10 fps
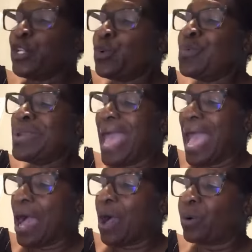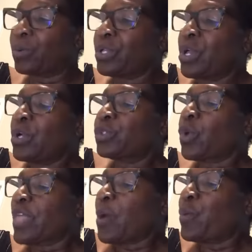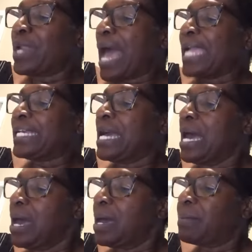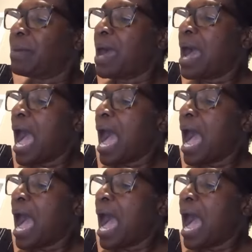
you now so that when I come,